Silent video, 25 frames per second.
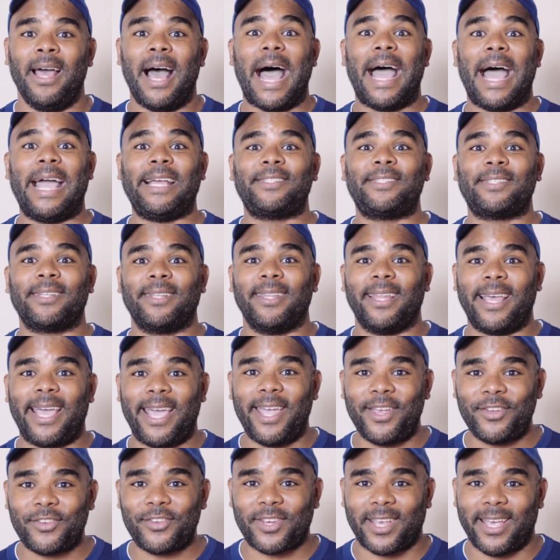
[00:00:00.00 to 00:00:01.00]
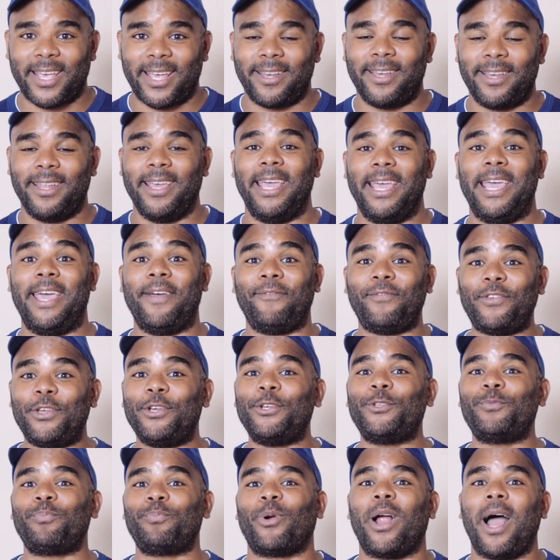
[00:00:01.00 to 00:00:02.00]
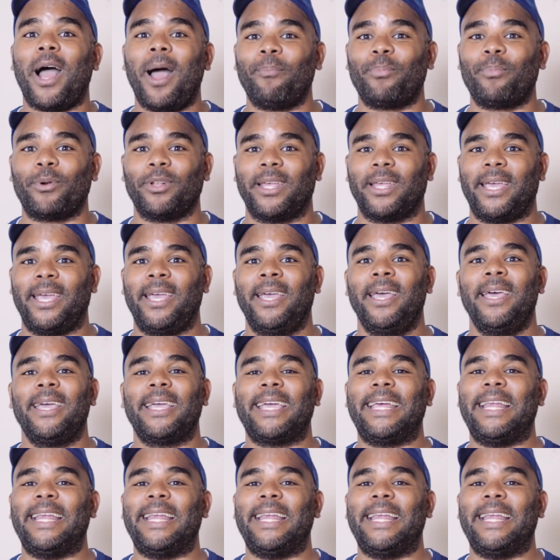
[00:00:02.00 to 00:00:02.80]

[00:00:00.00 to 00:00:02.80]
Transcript: Isolation, if used properly,